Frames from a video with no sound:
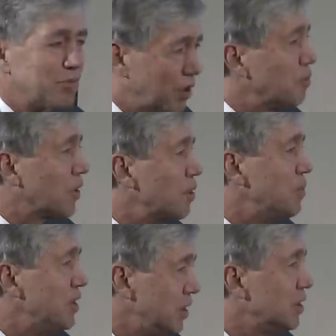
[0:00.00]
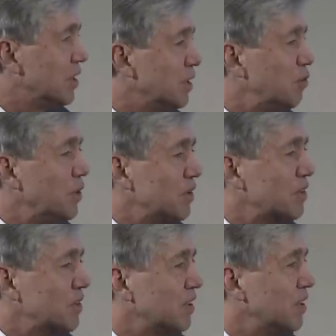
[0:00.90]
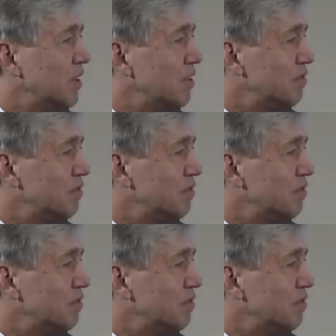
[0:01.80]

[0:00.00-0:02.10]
Right? We're going to be dealing with uh,